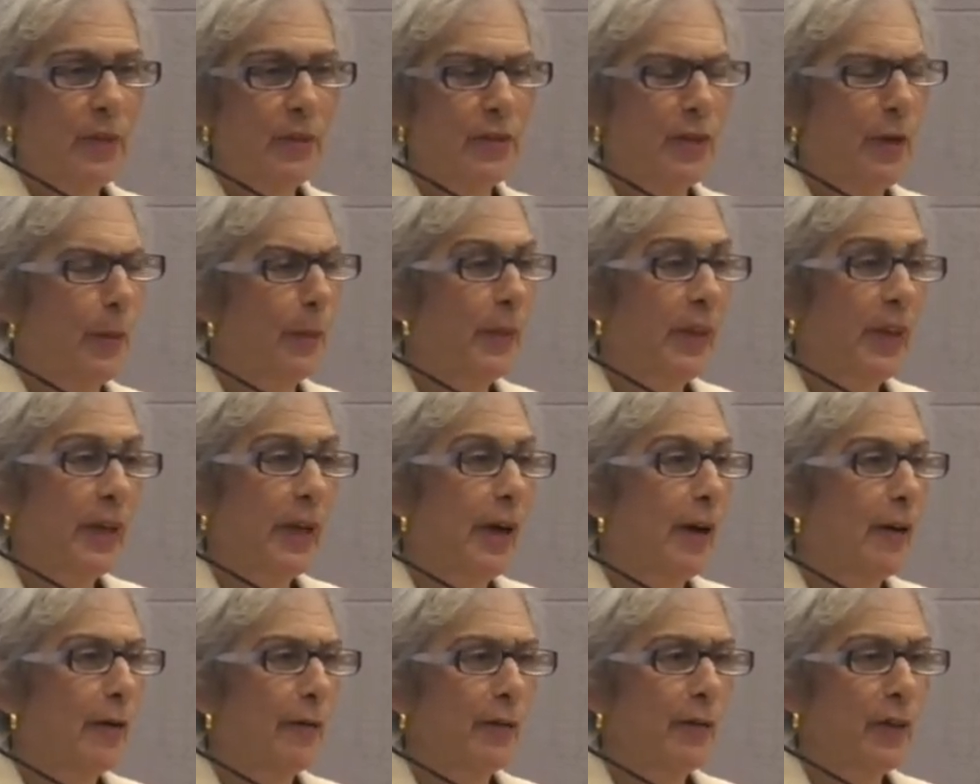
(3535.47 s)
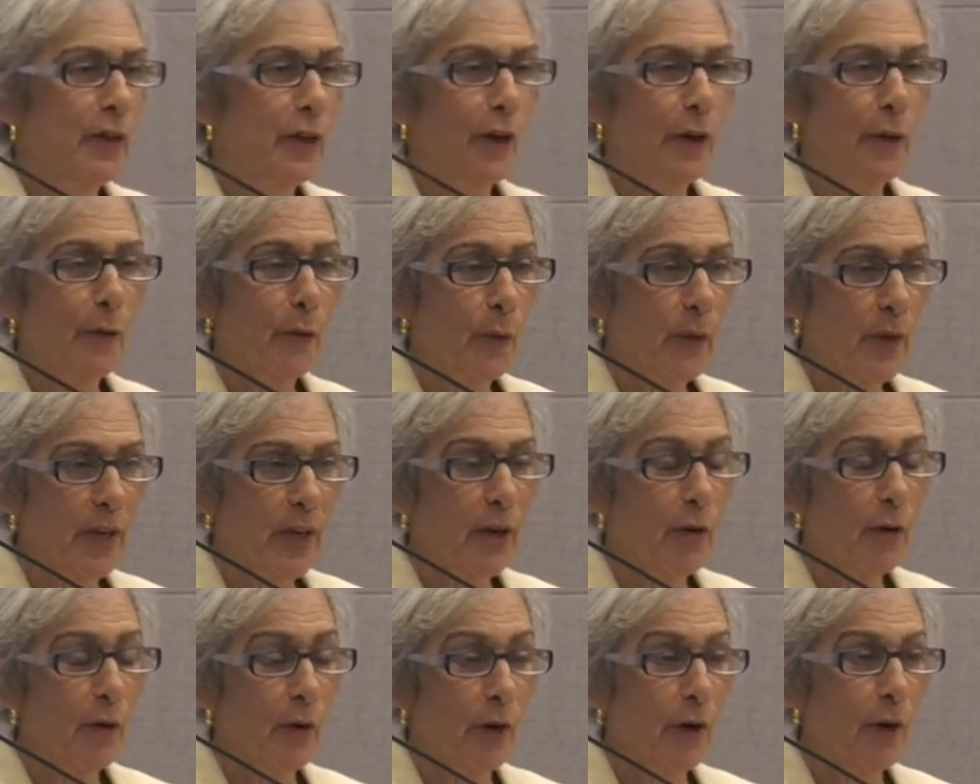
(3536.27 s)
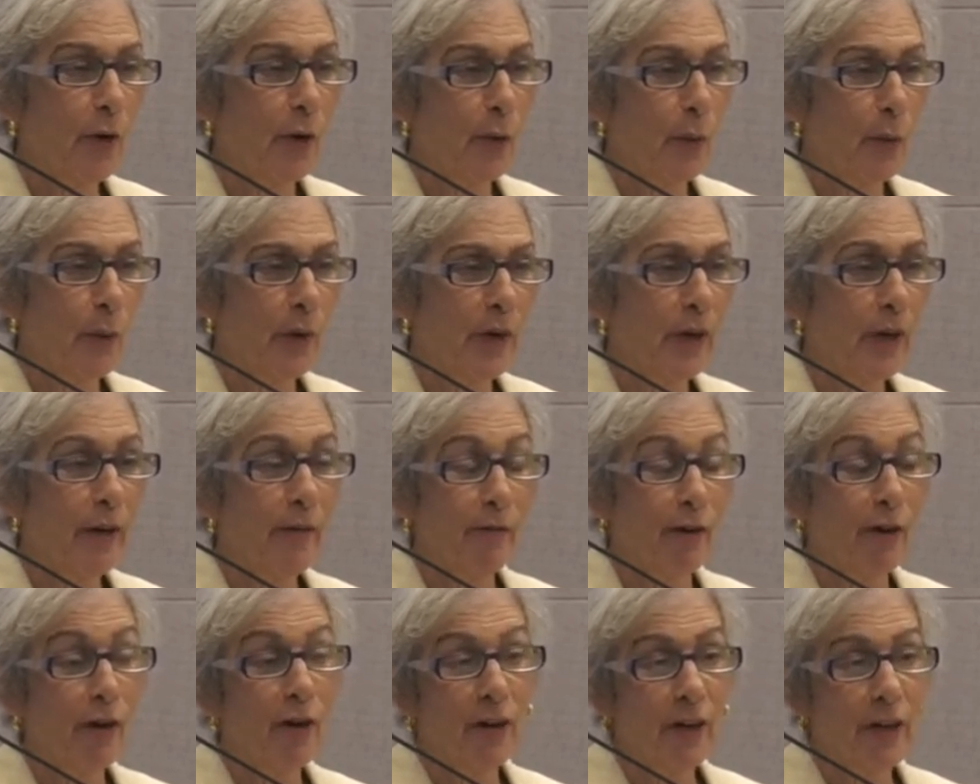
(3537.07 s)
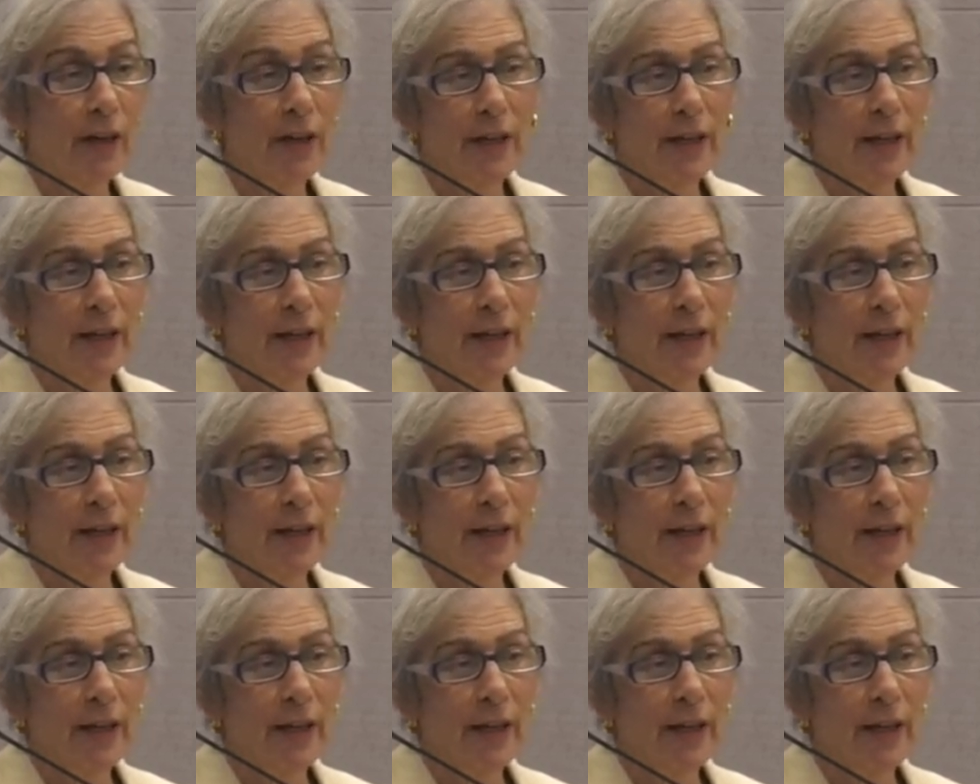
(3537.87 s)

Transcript: something out of another era or whatever.